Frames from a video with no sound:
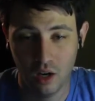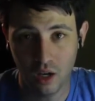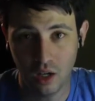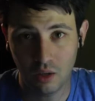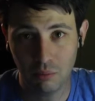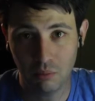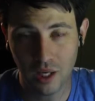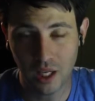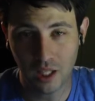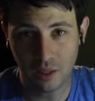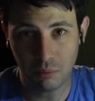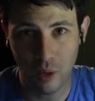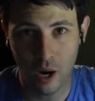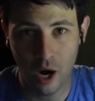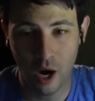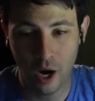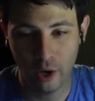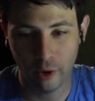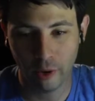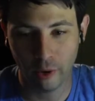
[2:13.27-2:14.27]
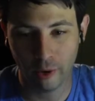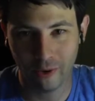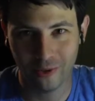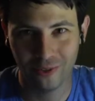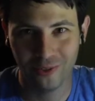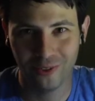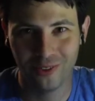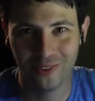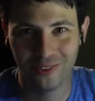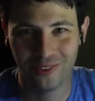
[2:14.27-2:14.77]
I'm oh, Mike
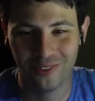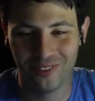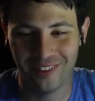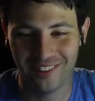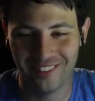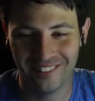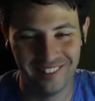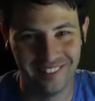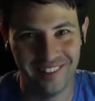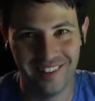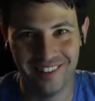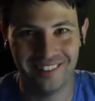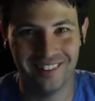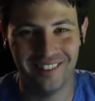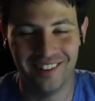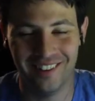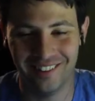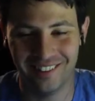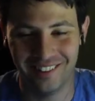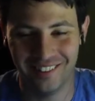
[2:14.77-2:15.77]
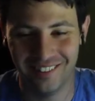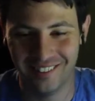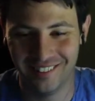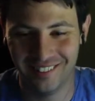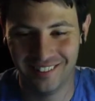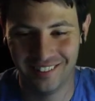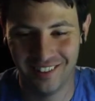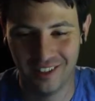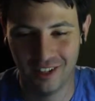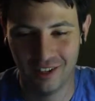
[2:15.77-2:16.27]
Myers. Let's. That's not good.
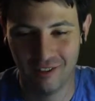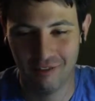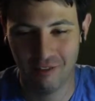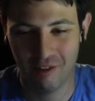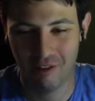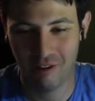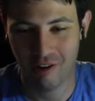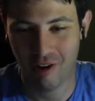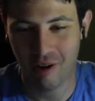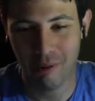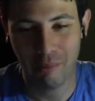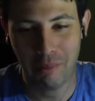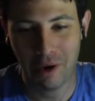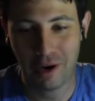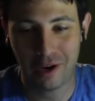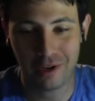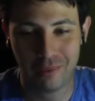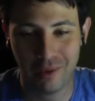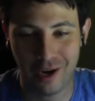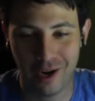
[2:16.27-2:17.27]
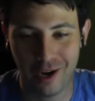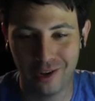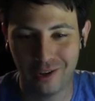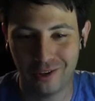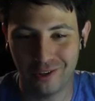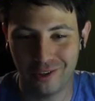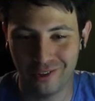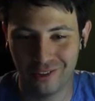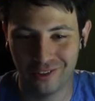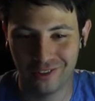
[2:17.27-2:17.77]
I'm oh, Mike
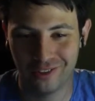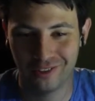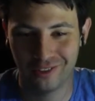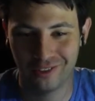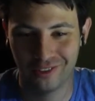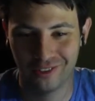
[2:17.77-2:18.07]
Myers.